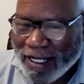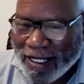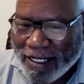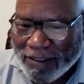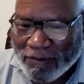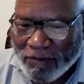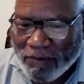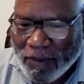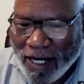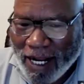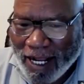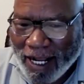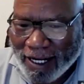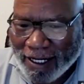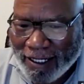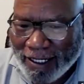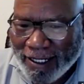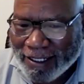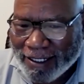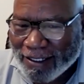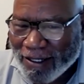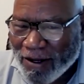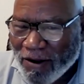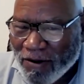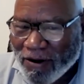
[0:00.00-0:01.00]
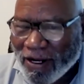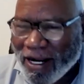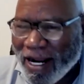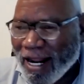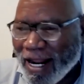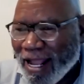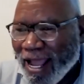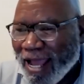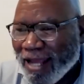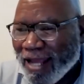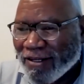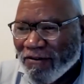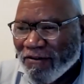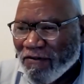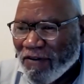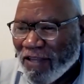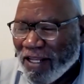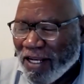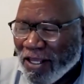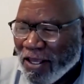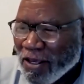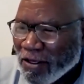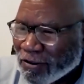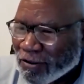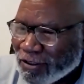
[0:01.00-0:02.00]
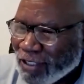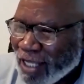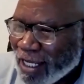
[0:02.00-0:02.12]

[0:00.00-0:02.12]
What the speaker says: and when I clicked on it, I got the video.